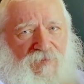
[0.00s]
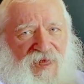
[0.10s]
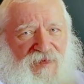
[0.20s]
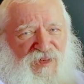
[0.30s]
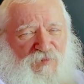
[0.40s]

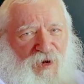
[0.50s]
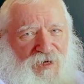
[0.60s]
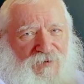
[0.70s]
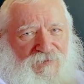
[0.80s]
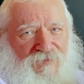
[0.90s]
in this
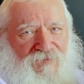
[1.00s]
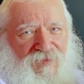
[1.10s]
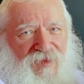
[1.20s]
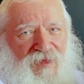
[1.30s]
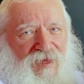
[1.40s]
book.
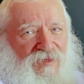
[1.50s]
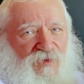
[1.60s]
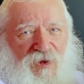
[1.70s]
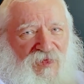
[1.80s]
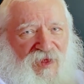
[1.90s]
It's
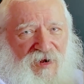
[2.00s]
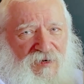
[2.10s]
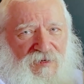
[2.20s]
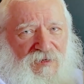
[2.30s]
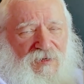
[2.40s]
all
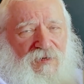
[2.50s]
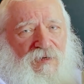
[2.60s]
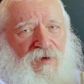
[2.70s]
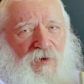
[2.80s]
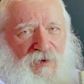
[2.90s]
there.
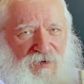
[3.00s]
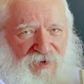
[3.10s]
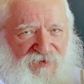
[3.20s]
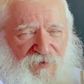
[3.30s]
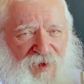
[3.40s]
Order
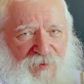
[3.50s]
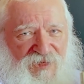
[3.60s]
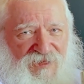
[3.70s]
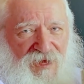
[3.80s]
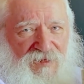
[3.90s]
it from
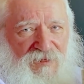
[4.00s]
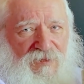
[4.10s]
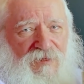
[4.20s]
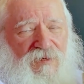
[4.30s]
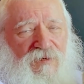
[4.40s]
Amazon.
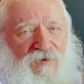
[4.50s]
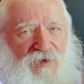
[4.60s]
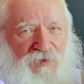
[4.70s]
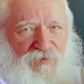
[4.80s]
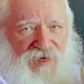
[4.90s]
You
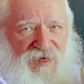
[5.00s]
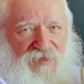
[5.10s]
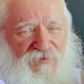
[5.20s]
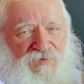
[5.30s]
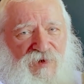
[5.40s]
can read
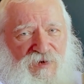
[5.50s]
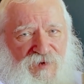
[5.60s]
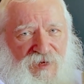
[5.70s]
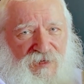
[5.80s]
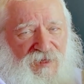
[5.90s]
it,
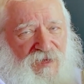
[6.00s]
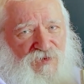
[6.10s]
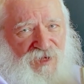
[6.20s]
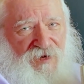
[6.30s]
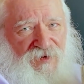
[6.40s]
reread it, and
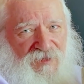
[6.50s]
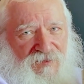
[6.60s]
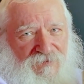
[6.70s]
share it.